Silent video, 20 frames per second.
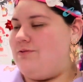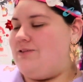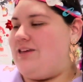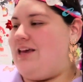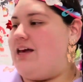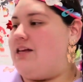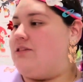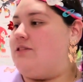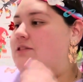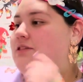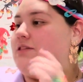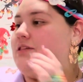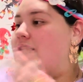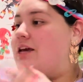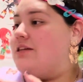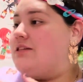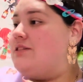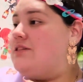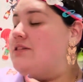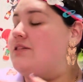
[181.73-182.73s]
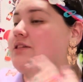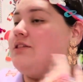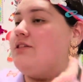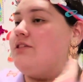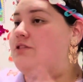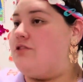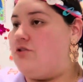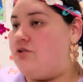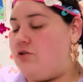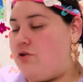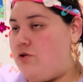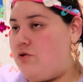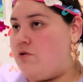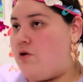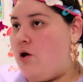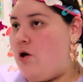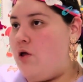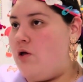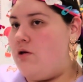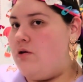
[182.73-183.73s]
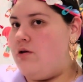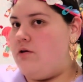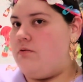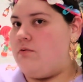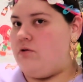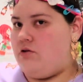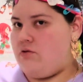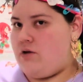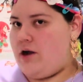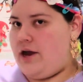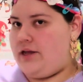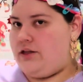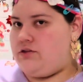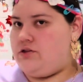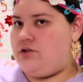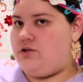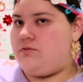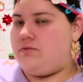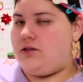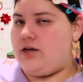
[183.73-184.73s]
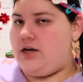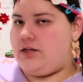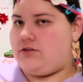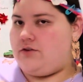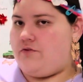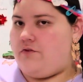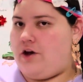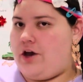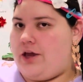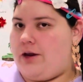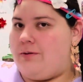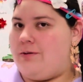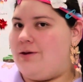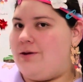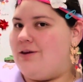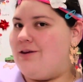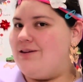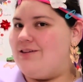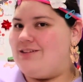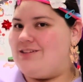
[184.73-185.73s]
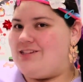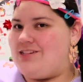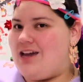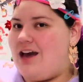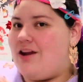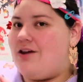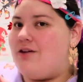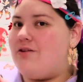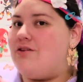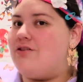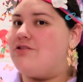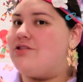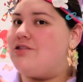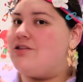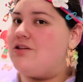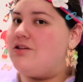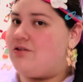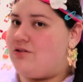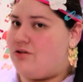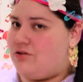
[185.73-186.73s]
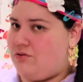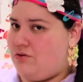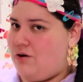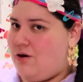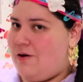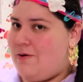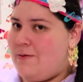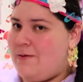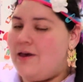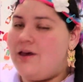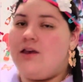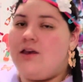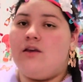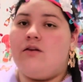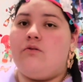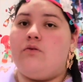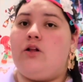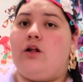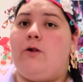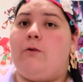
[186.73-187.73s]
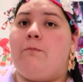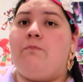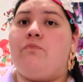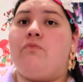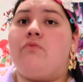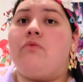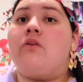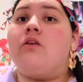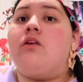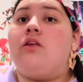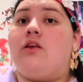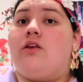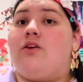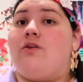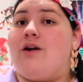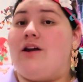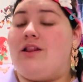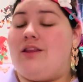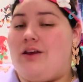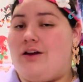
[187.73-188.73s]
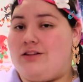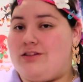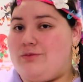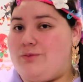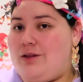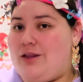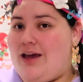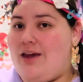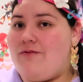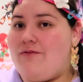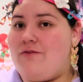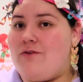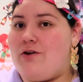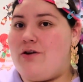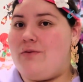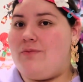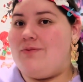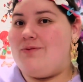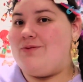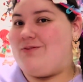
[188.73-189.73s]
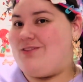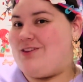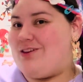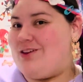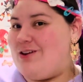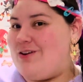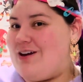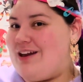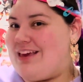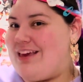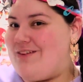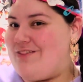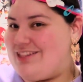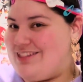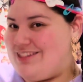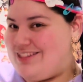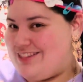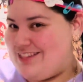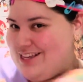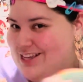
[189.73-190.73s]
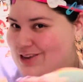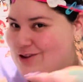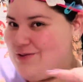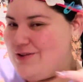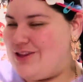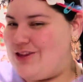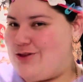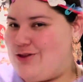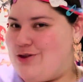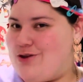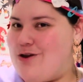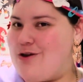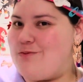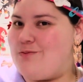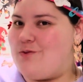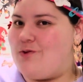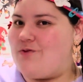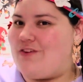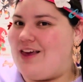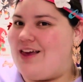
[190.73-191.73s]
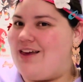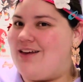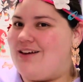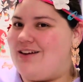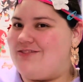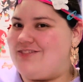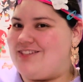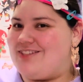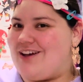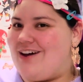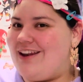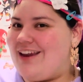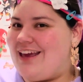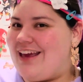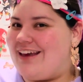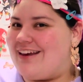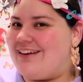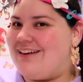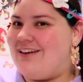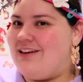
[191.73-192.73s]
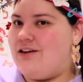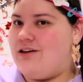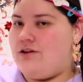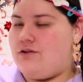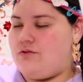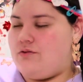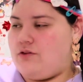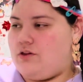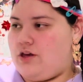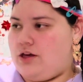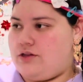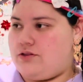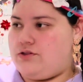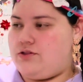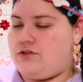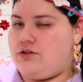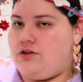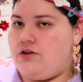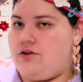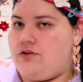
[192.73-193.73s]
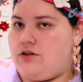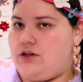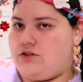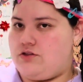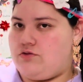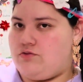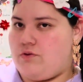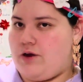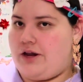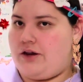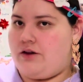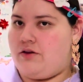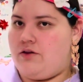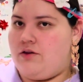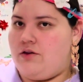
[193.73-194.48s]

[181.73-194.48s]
Yes, Texas is still cool. All right, that's fine. Shadow, you're still cool. Well, you are the ultimate life form. You know, I can't wait to see you in the third movie of Sonic. Yes, that's right.